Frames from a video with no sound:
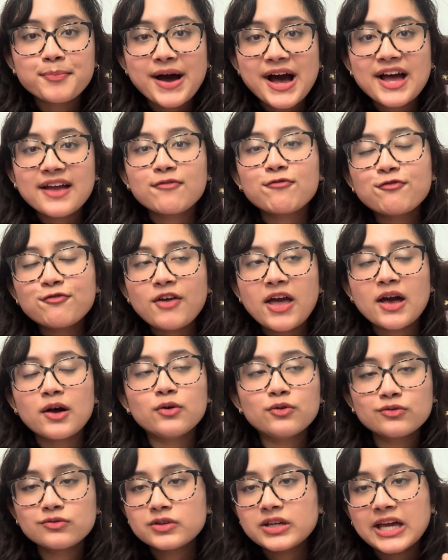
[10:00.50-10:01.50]
but it
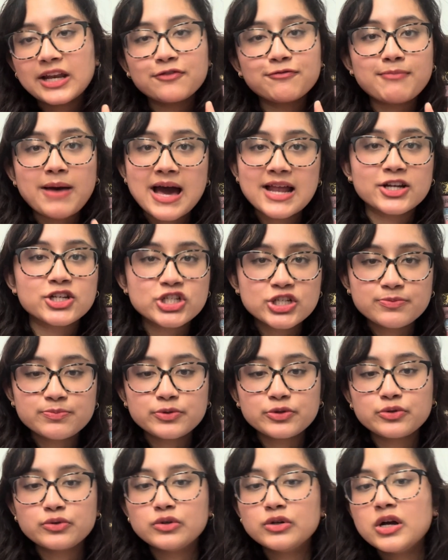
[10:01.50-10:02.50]
felt kind of
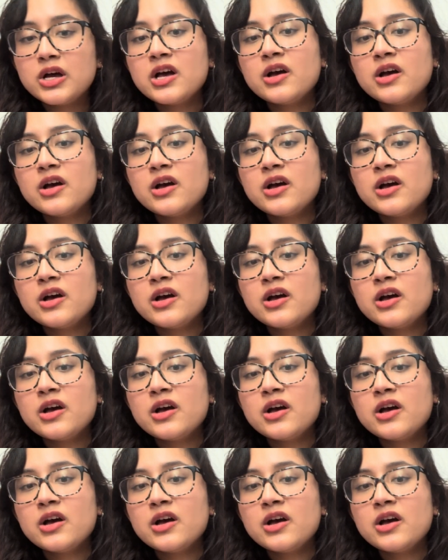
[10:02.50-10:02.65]
manageable